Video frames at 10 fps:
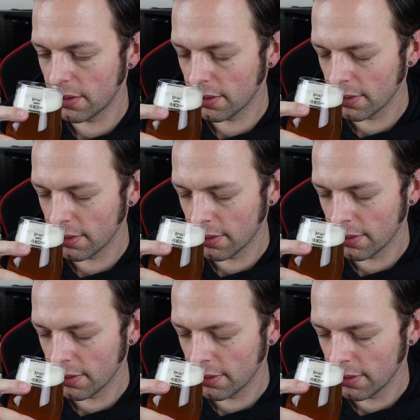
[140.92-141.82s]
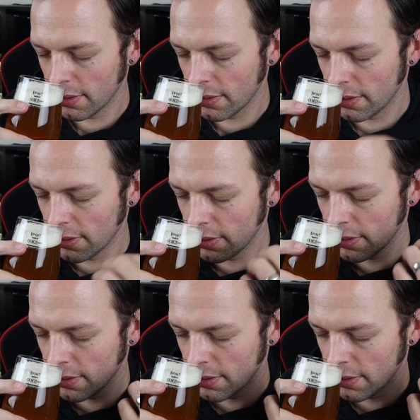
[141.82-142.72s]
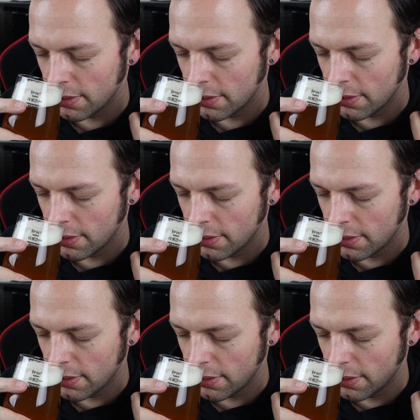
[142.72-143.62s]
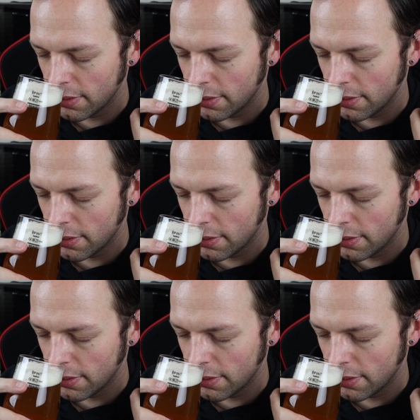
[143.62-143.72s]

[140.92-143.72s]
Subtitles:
Nothing is said.